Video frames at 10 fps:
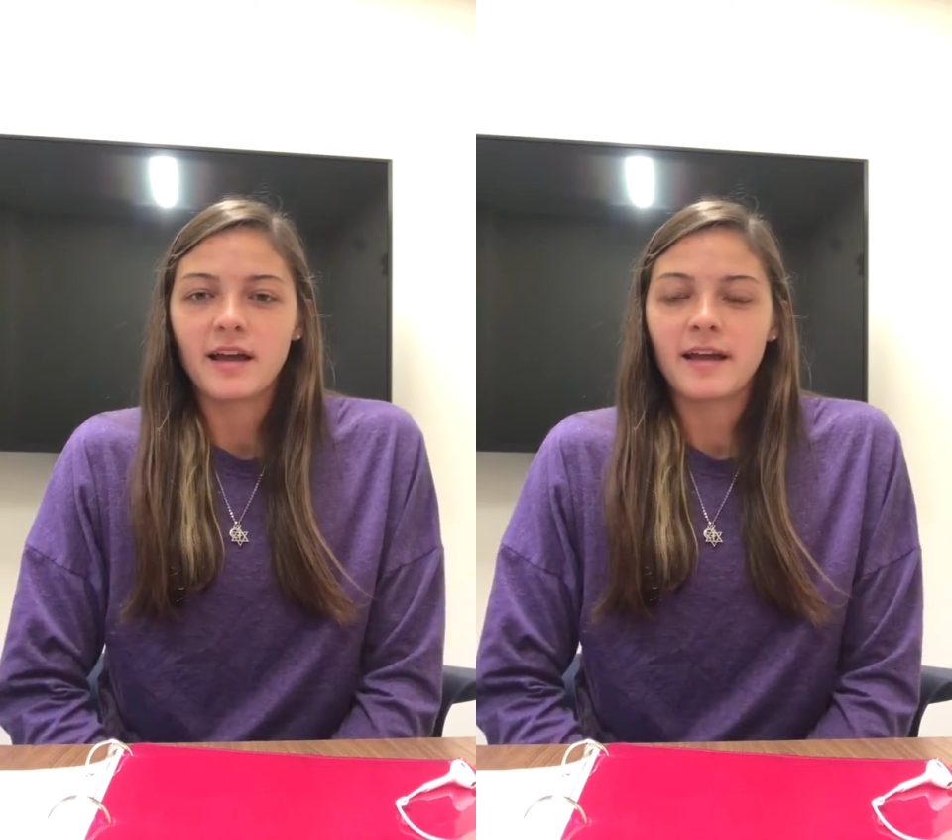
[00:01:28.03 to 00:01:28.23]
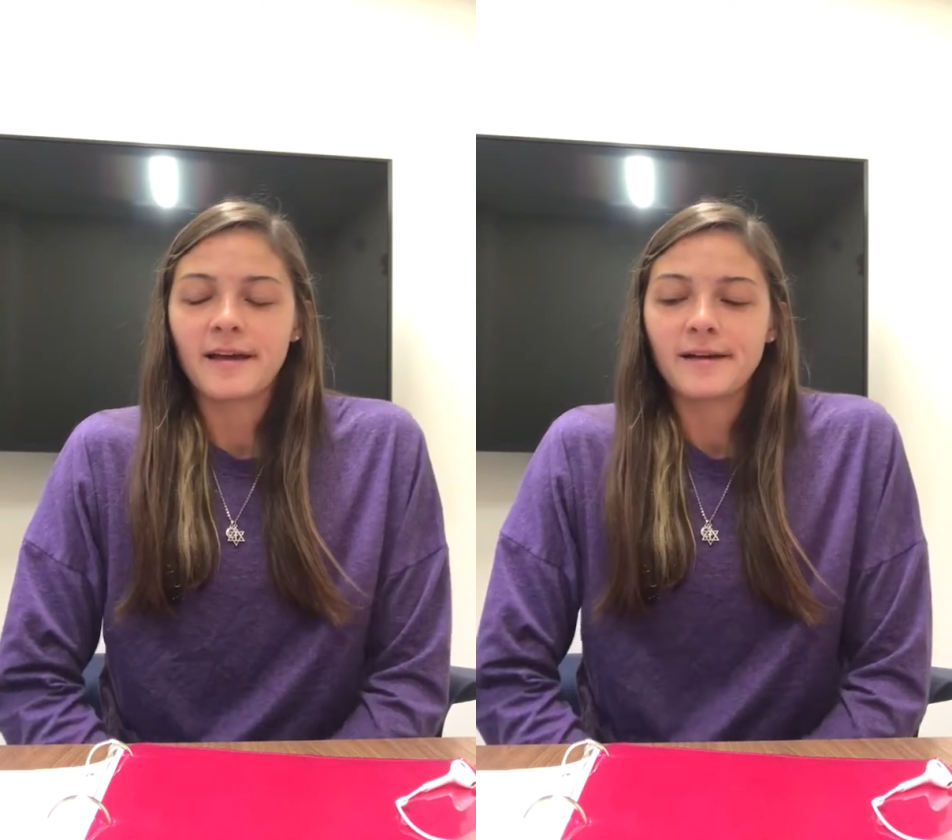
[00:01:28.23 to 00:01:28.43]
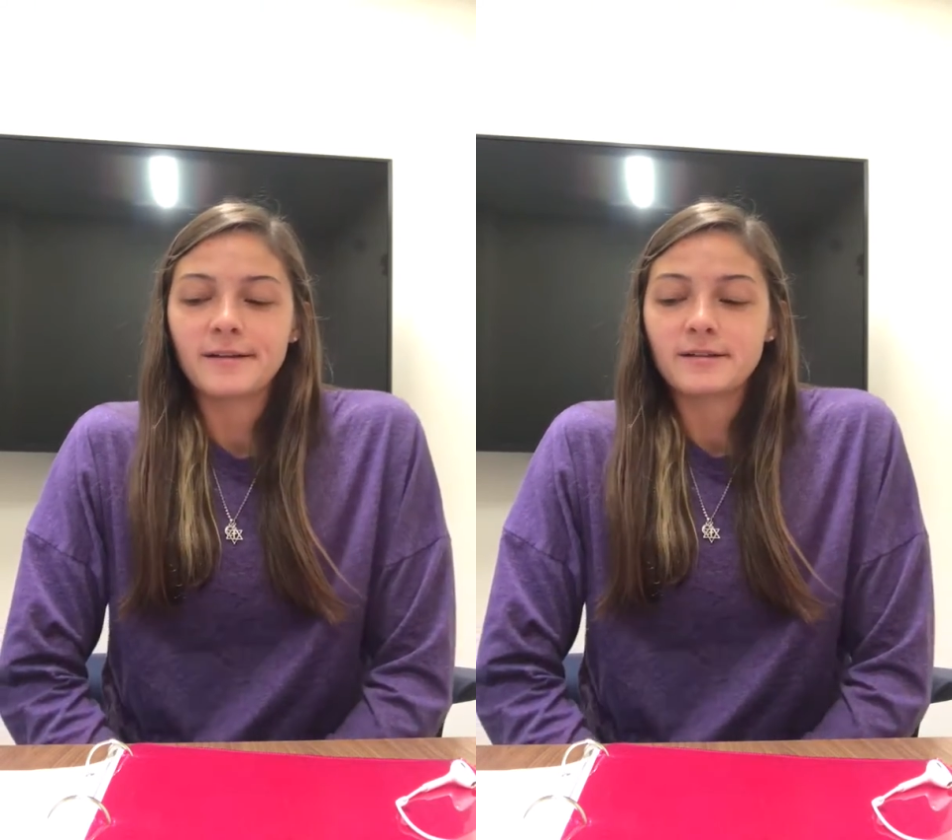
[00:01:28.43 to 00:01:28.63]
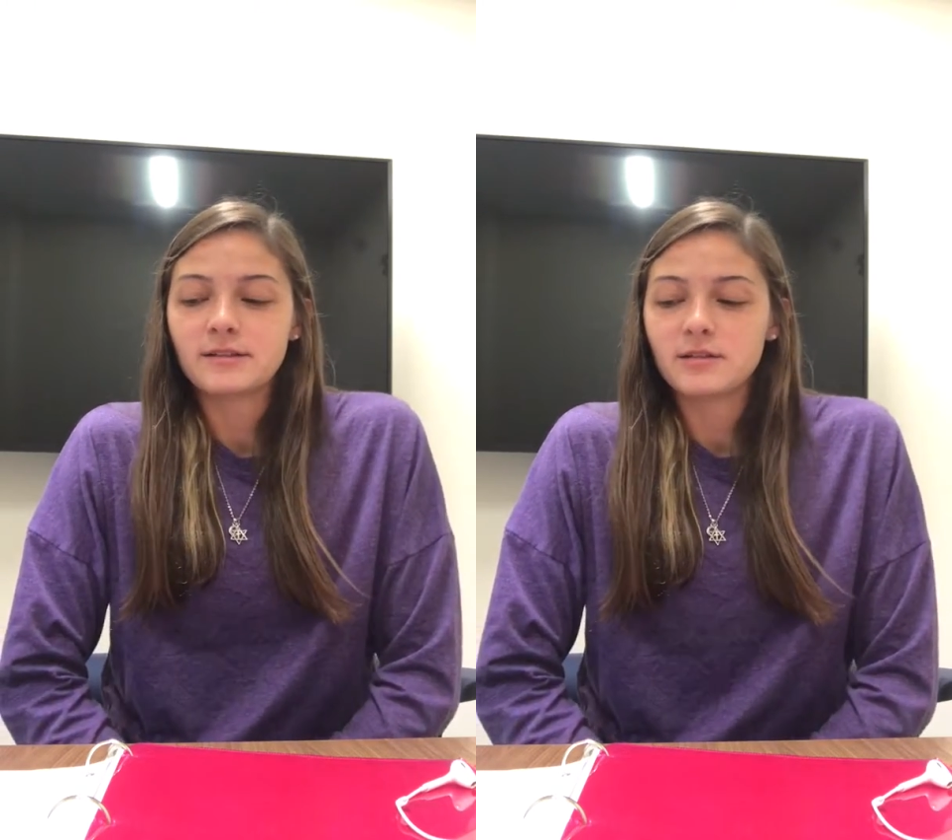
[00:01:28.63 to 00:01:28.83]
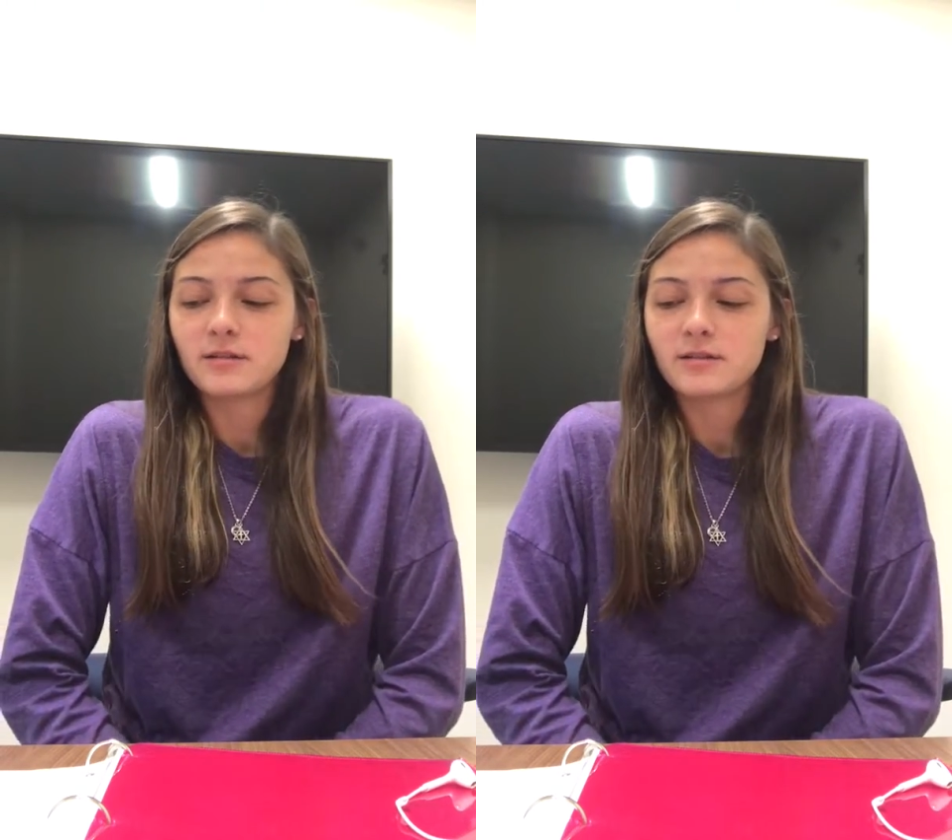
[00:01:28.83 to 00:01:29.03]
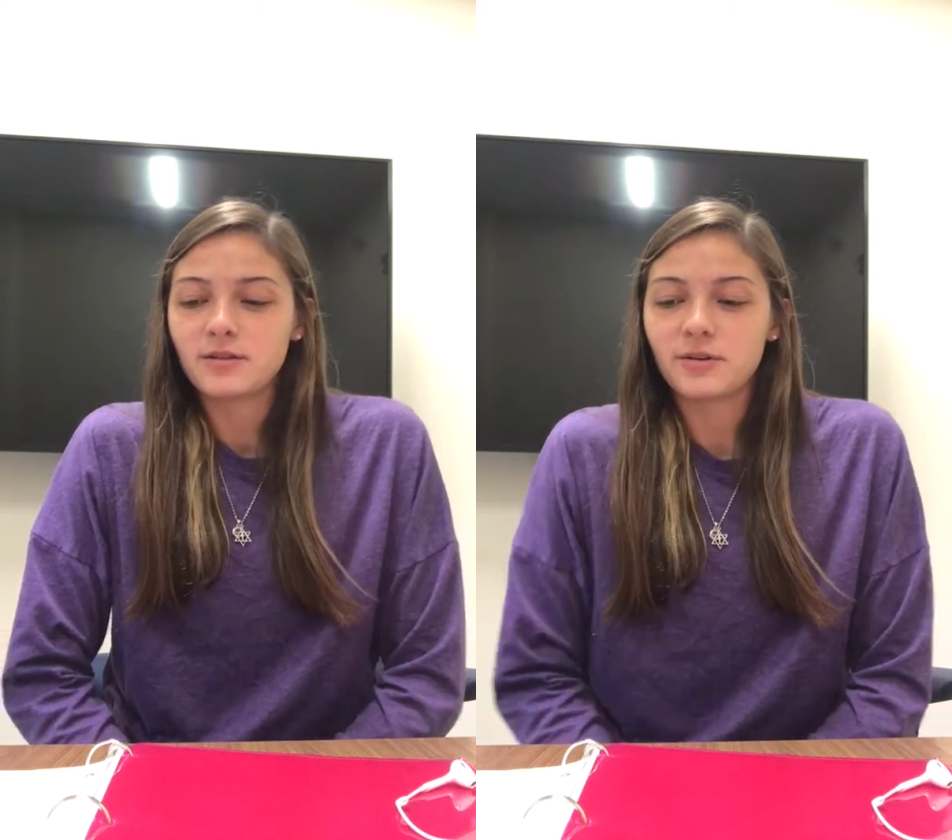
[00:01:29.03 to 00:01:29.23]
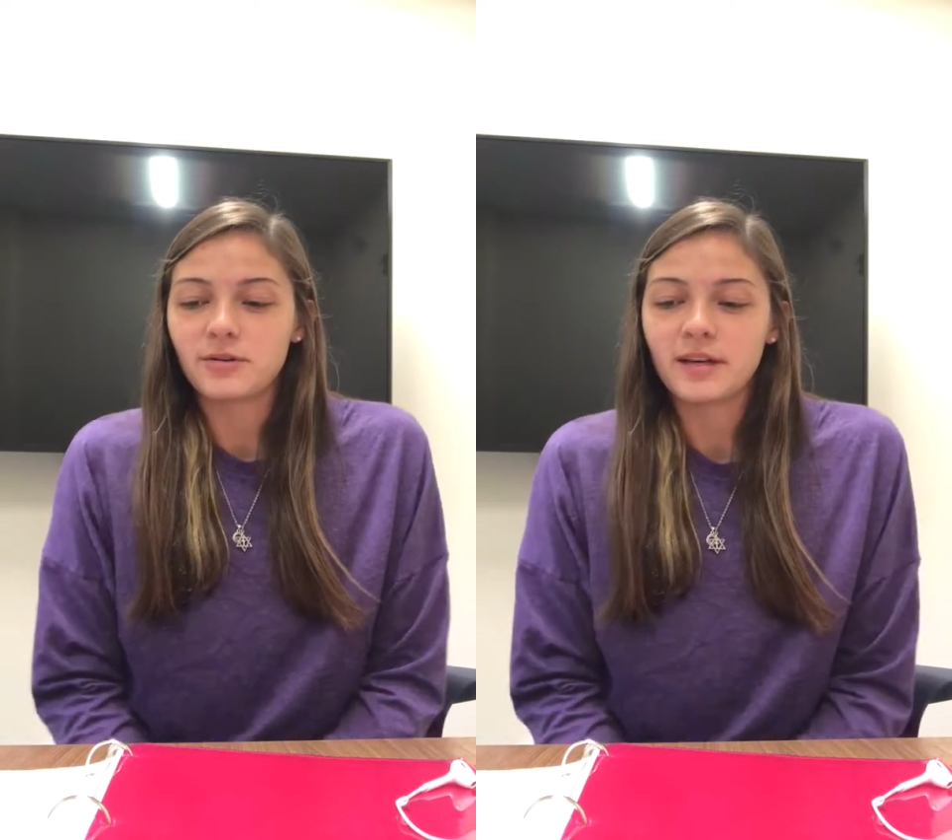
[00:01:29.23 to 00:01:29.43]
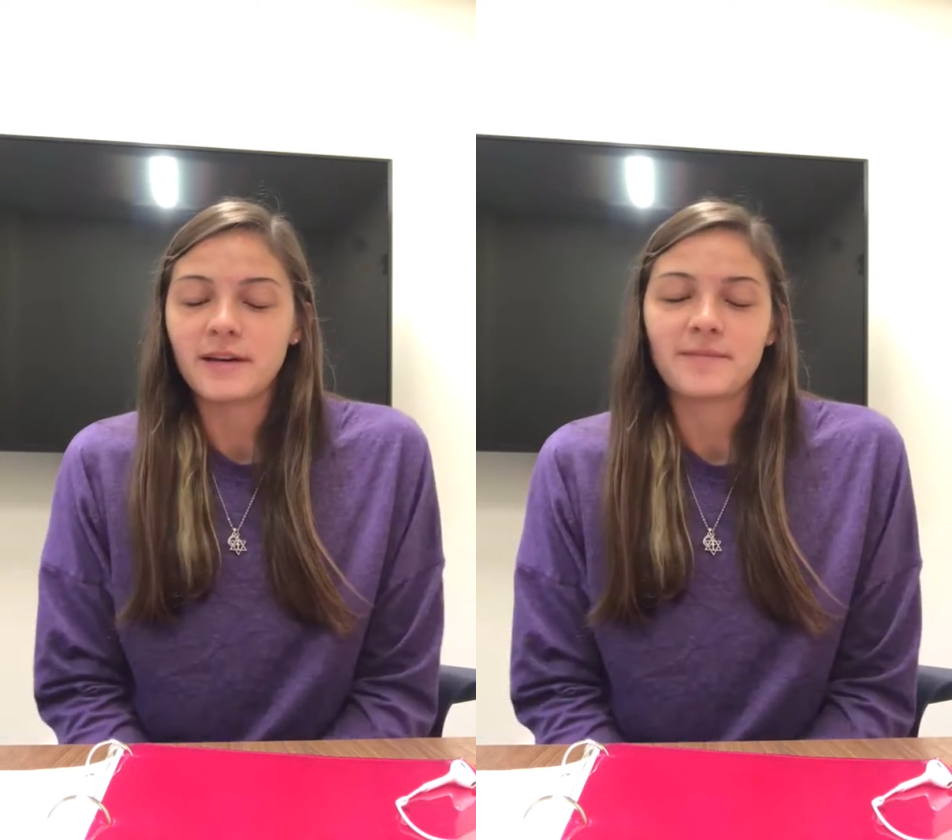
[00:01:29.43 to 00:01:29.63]
And so,
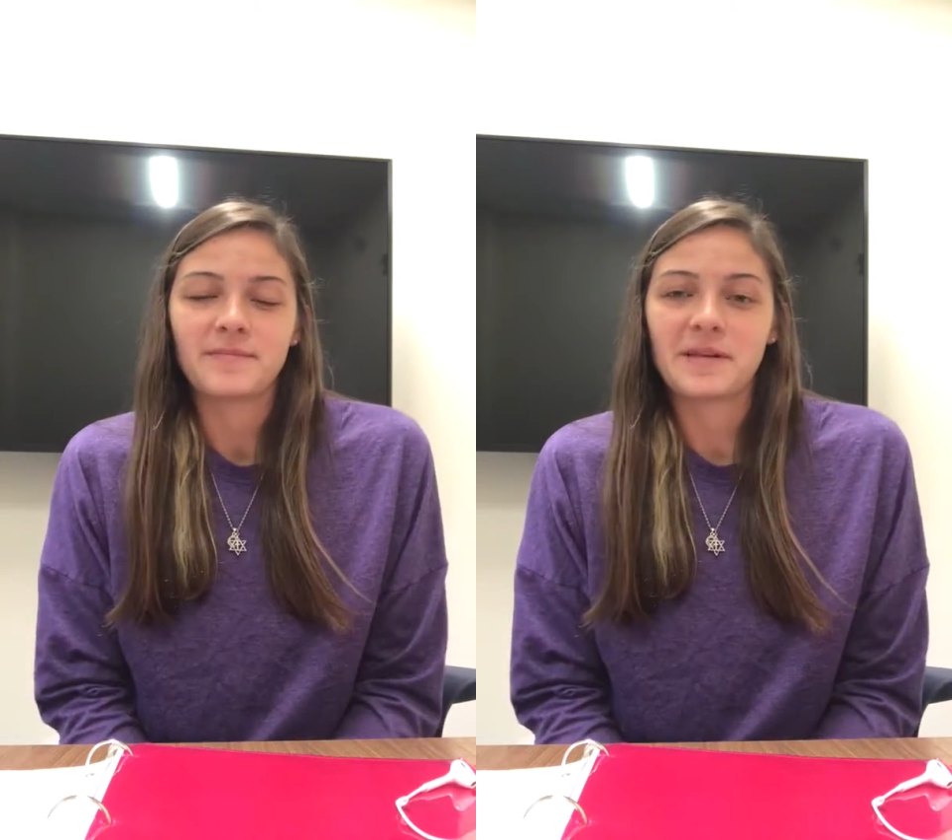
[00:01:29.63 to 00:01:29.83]
yeah,